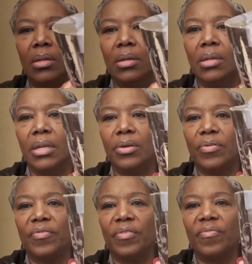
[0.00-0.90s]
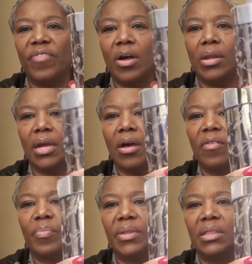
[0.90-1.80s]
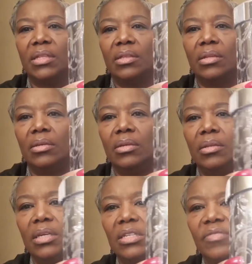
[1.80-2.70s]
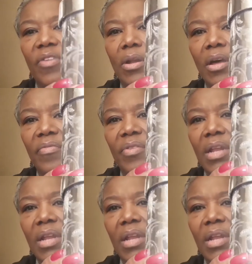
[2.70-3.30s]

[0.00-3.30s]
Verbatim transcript: glitter from falling off, but th these fall off.